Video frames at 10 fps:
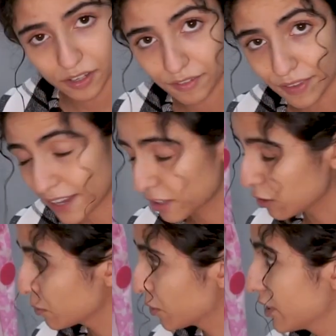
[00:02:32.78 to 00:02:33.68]
the
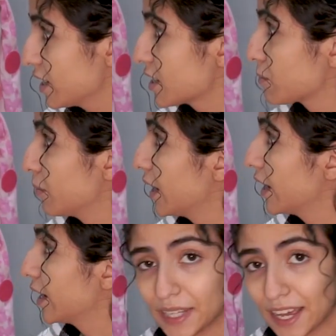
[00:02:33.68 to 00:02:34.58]
vacuum noise,
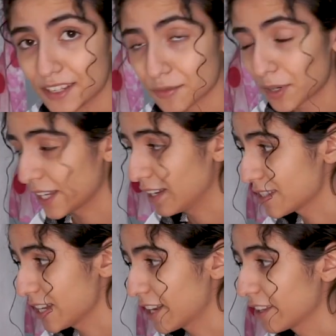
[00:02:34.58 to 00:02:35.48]
my dad is working
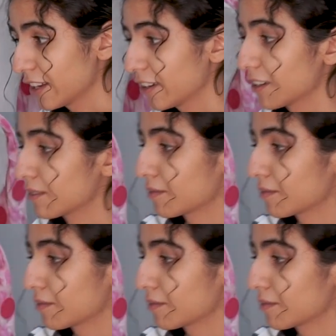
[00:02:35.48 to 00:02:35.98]
outside in the yard.